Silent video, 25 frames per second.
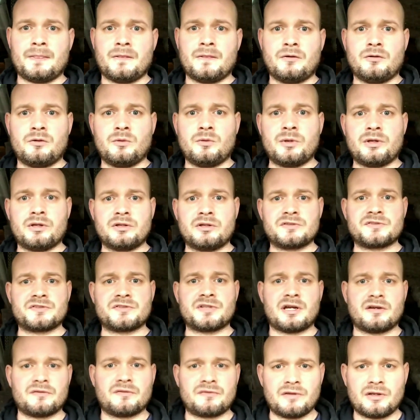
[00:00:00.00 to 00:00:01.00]
Or are we going to
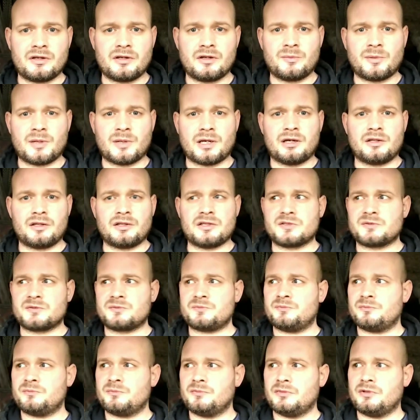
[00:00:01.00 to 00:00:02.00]
start thinking about this
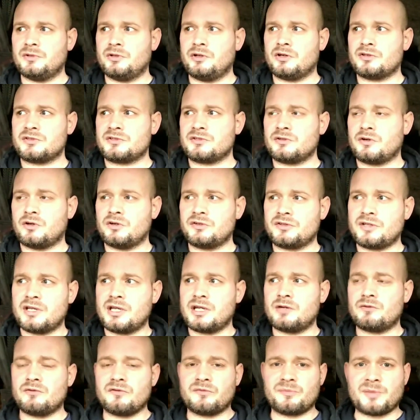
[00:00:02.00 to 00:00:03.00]

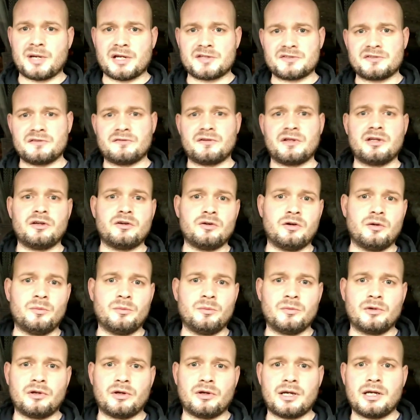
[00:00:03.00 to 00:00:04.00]
idea of passive income?
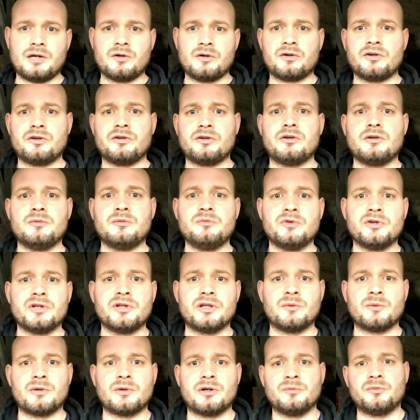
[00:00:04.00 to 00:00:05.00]
Like, how can I earn
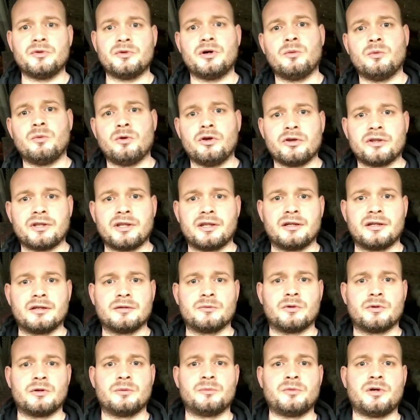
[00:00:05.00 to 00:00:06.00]
money when I'm not working,
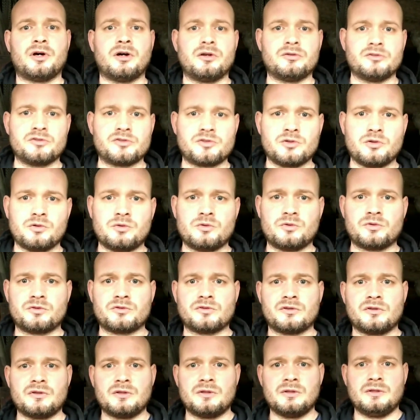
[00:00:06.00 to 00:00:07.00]
when I'm not on the
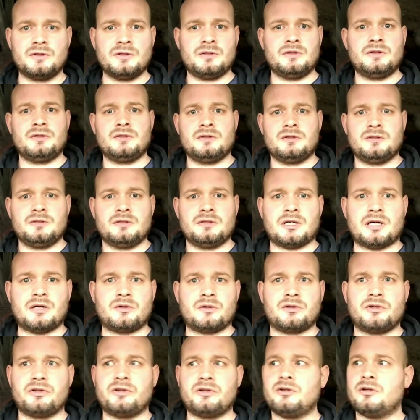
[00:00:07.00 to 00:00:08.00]
tools? How
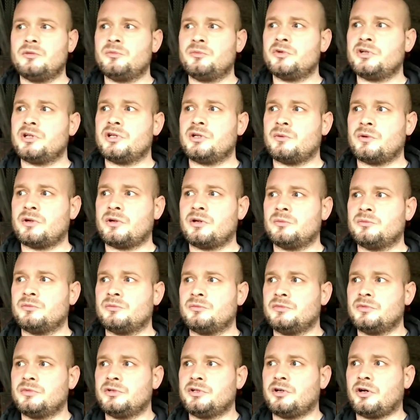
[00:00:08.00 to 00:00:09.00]
can I earn money when I'm
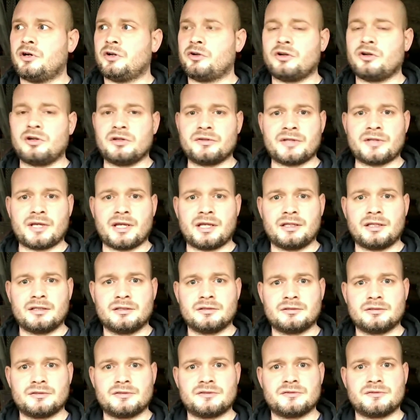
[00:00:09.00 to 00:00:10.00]
on holiday,
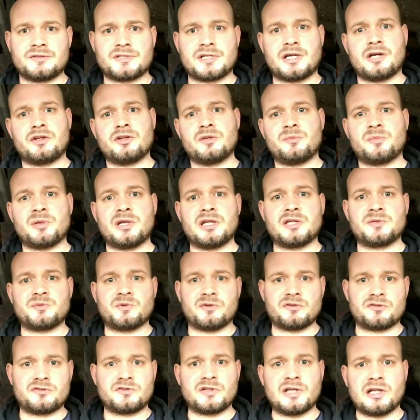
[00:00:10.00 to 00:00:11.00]
sat on the beach,
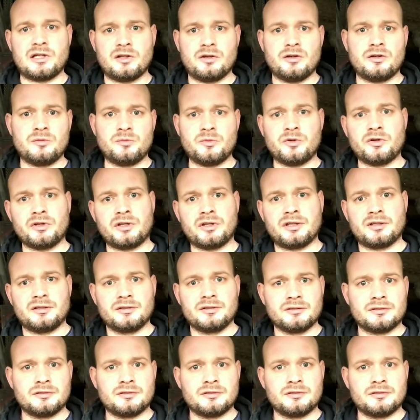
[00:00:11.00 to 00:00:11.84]
but still earn money?